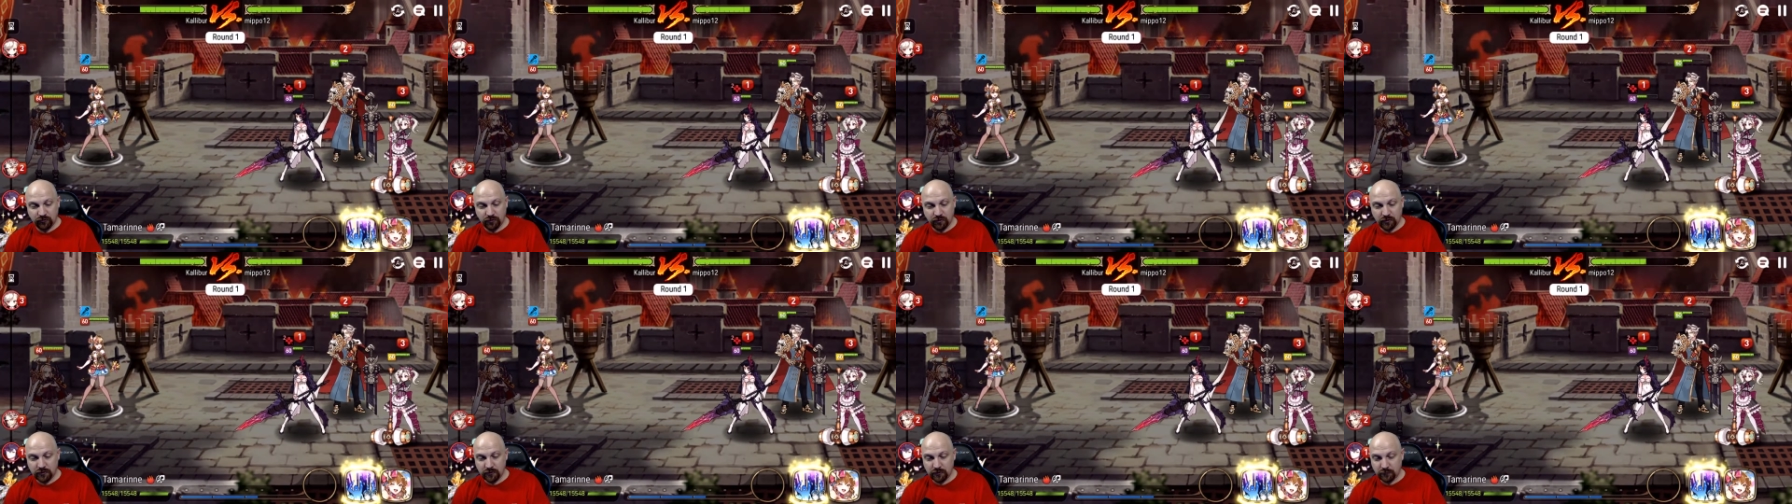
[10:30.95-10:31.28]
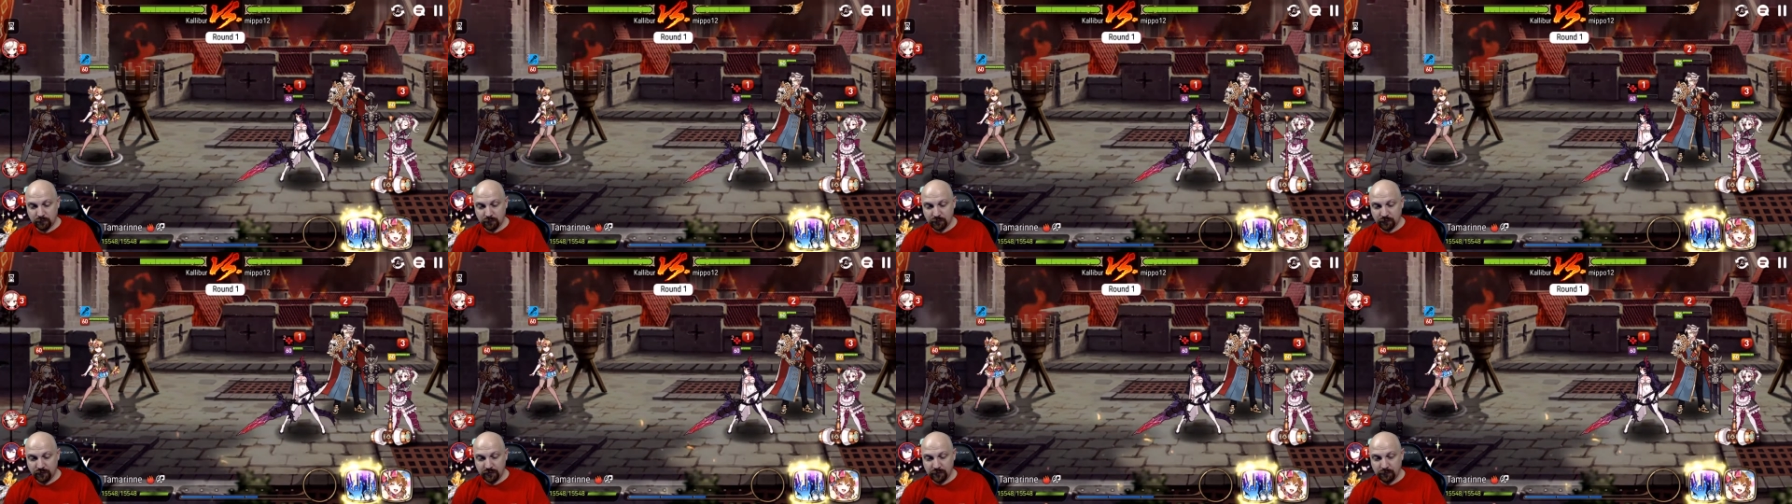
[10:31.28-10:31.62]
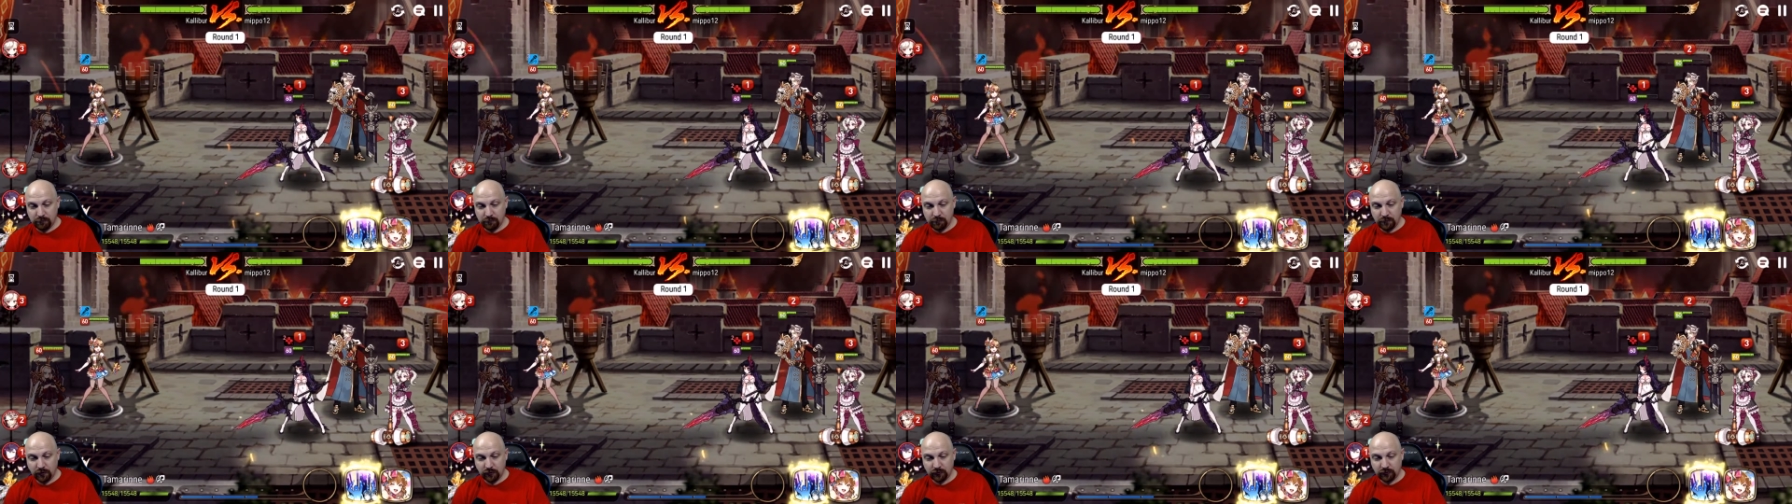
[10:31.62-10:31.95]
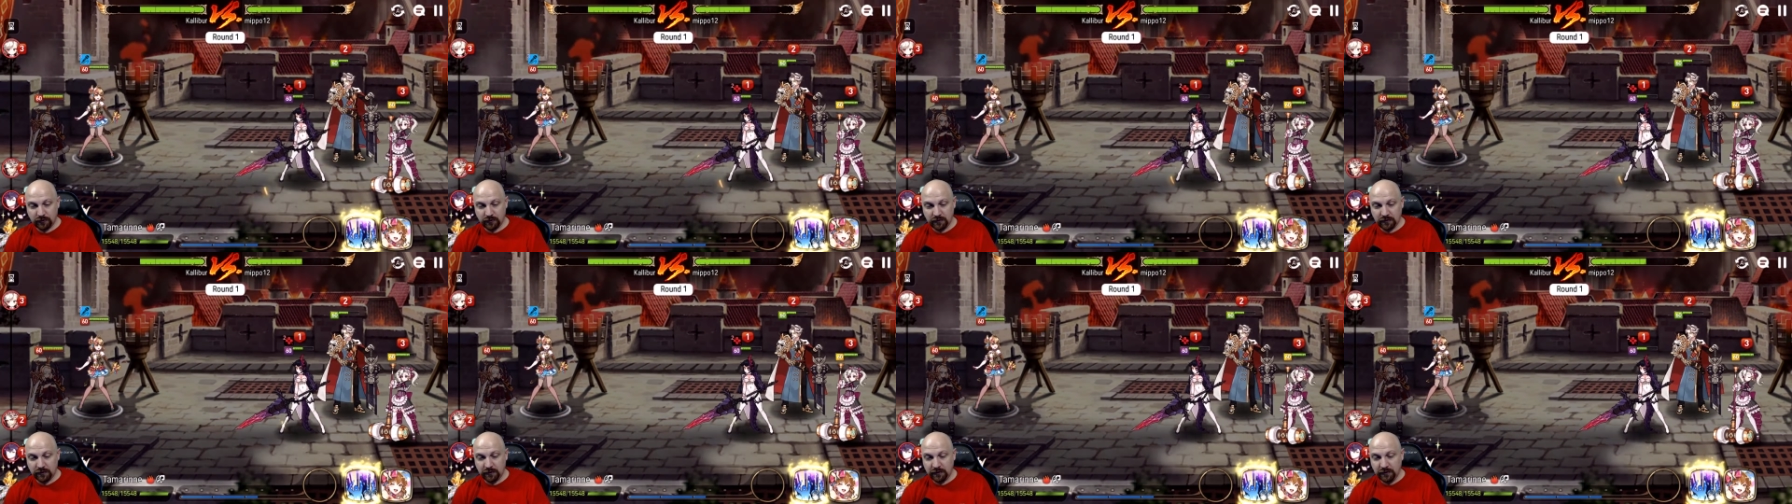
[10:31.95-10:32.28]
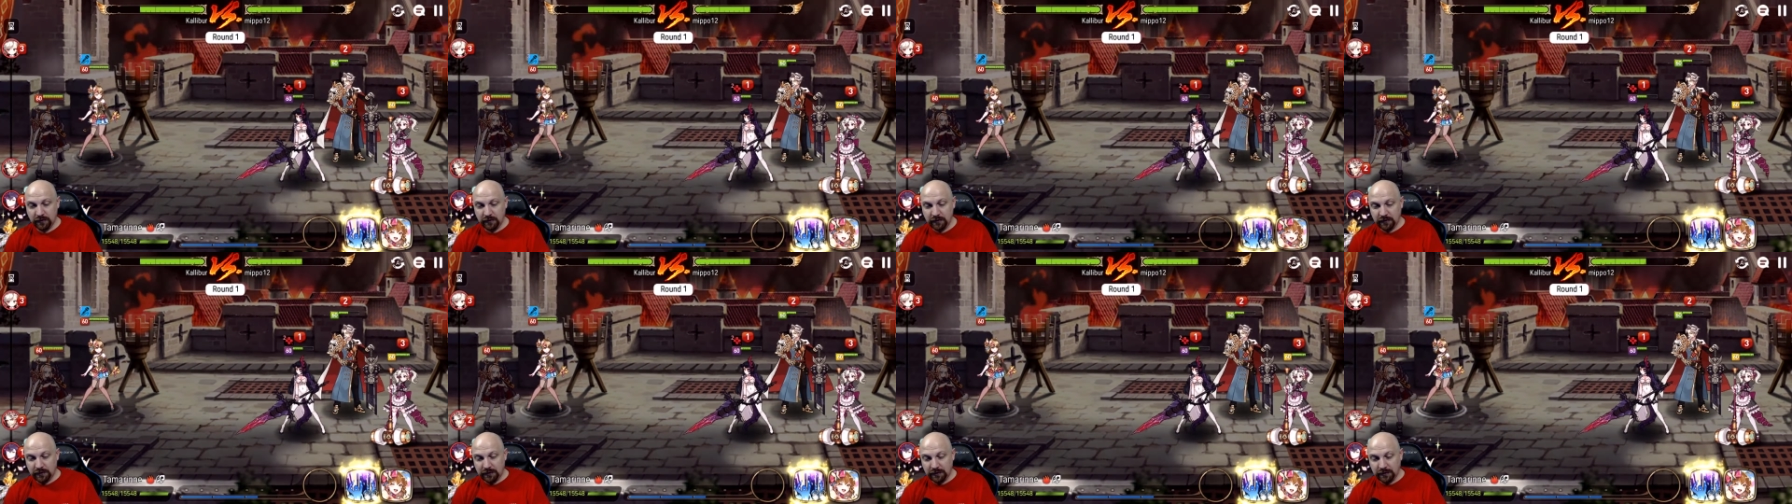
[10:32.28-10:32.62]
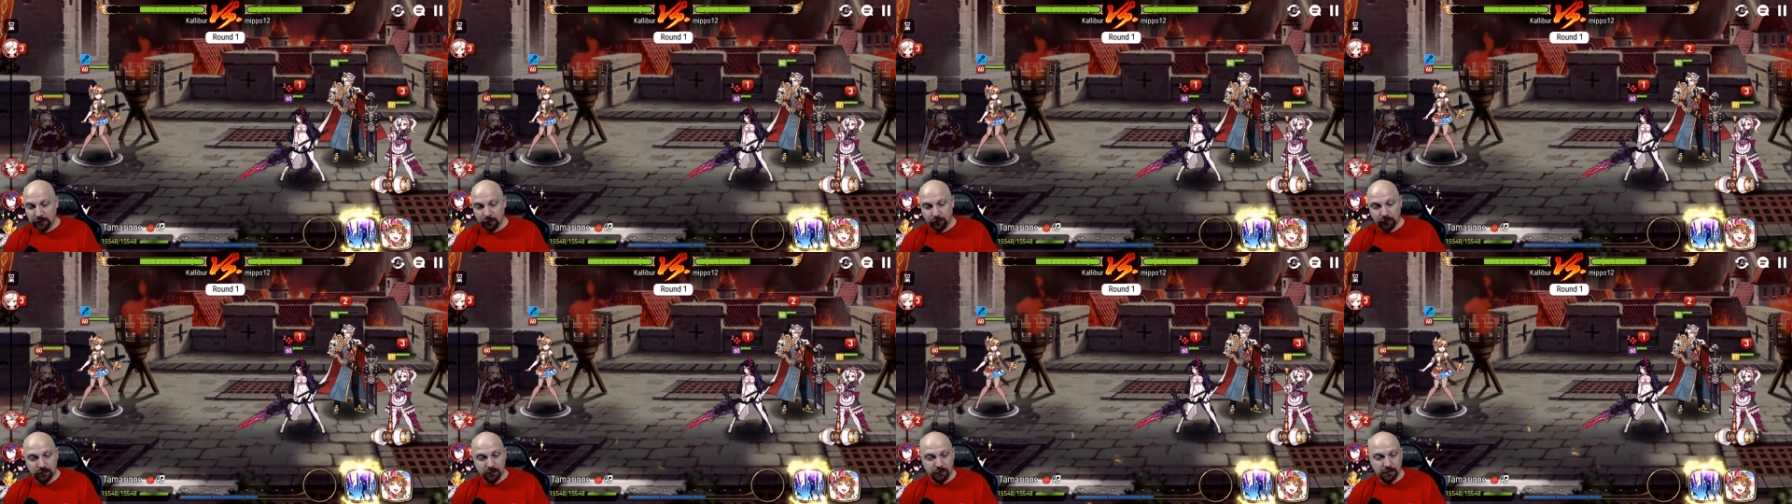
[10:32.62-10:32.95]
one hundred percent melted. It
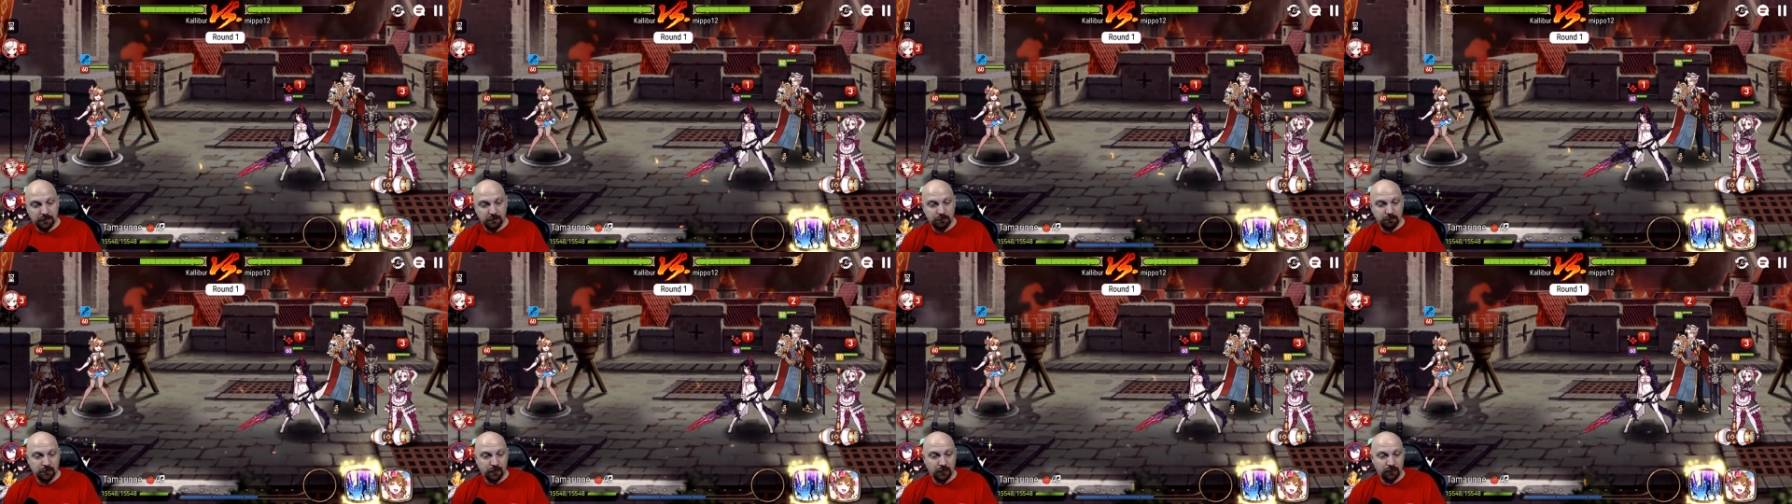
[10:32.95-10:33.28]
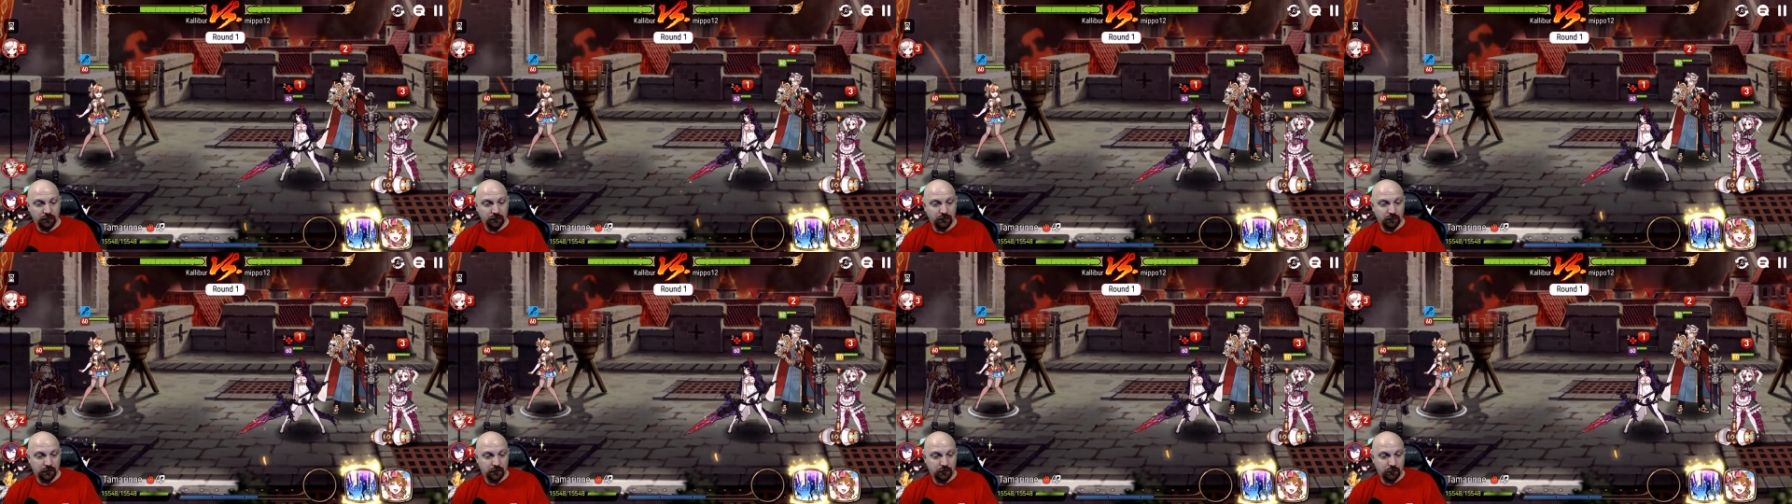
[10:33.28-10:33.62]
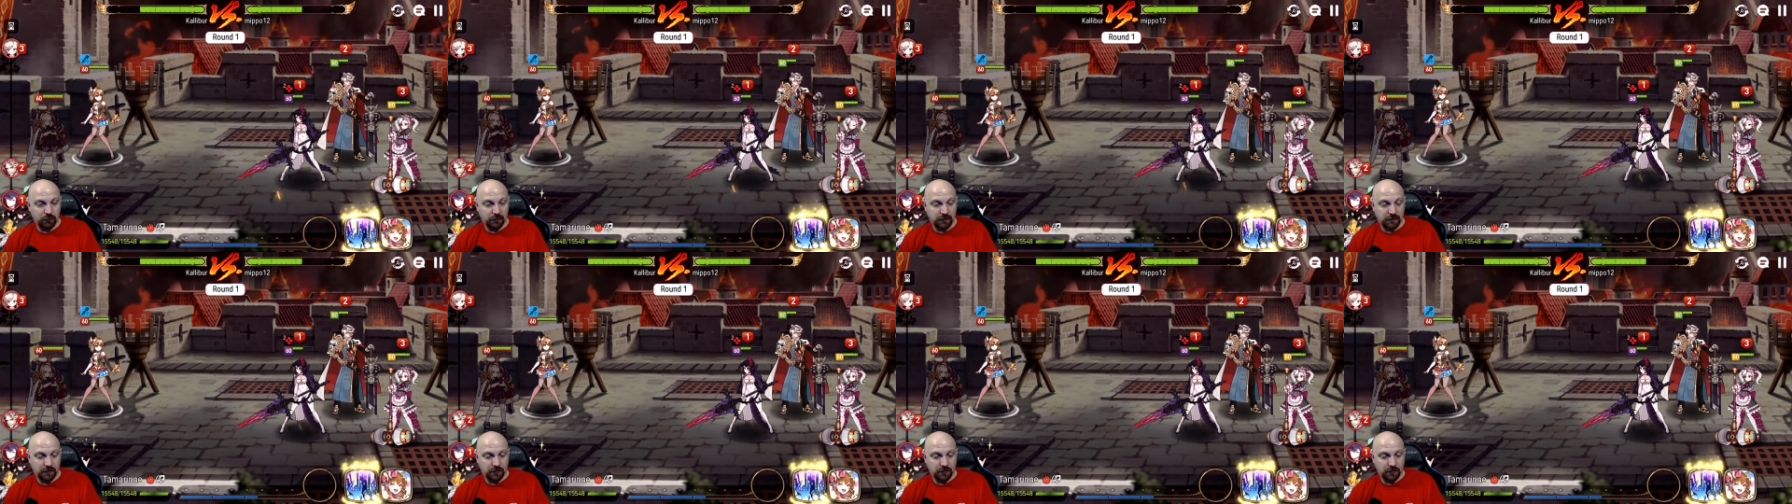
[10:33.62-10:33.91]
would have been melt zone, man.